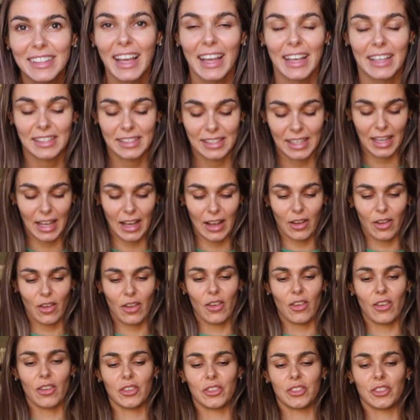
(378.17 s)
next thing I
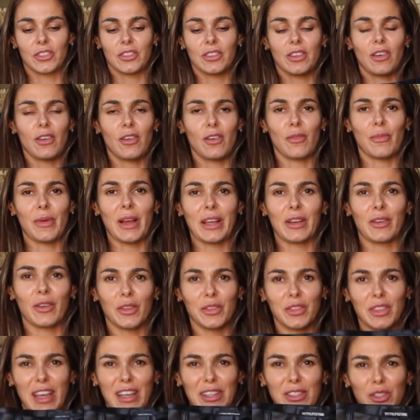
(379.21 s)
got, oh my
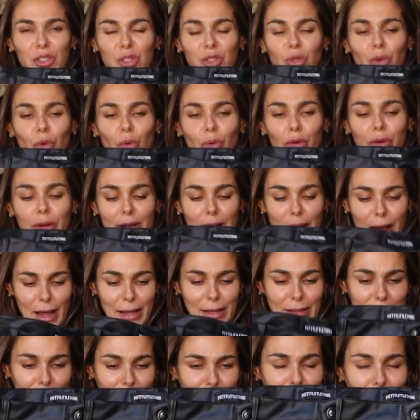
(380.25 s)
god, they're so
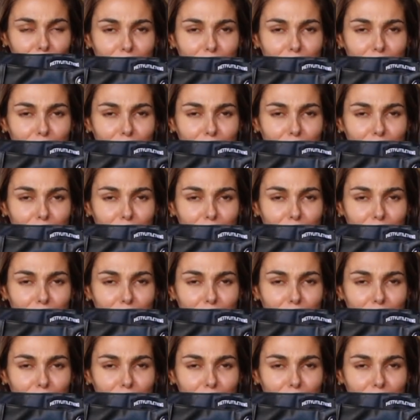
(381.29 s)
nice and